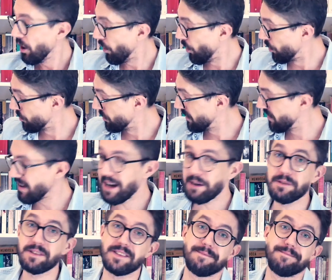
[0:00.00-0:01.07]
or
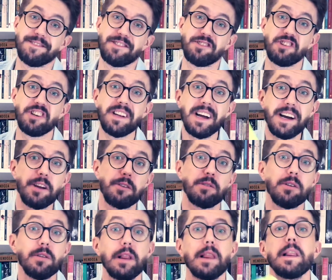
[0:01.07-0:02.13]
without
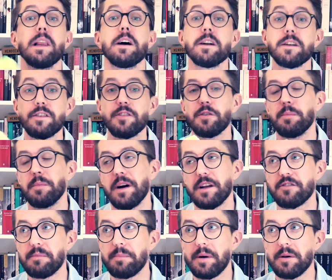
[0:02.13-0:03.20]
China-Iran learn so
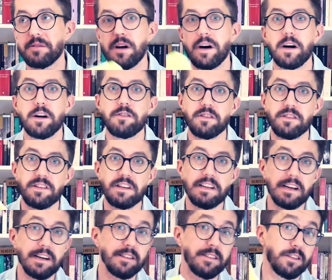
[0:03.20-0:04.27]
much about
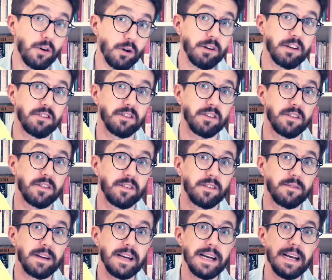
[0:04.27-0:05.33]
Argentina's origins.